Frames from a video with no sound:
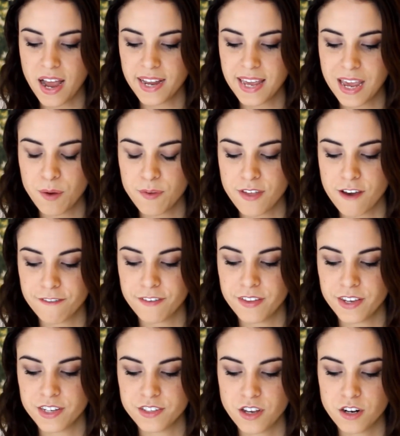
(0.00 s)
I can't without
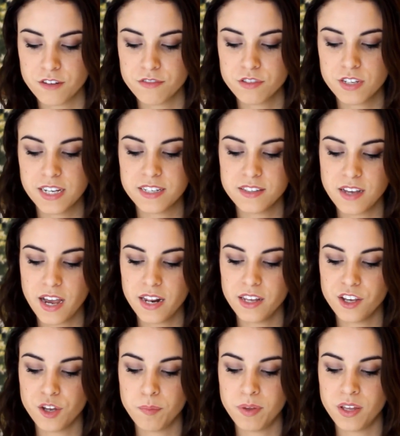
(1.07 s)
feeling a ton of anxiety.
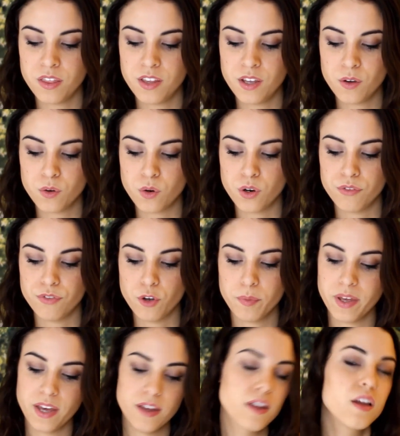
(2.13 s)
It could be the
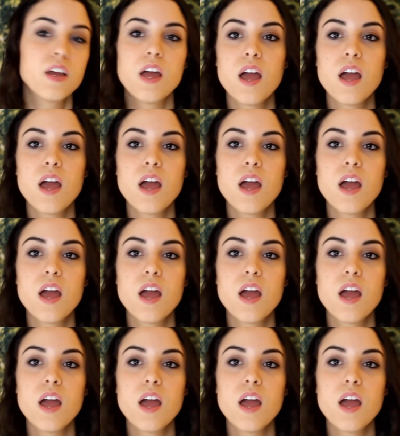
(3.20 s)
agoraphobia.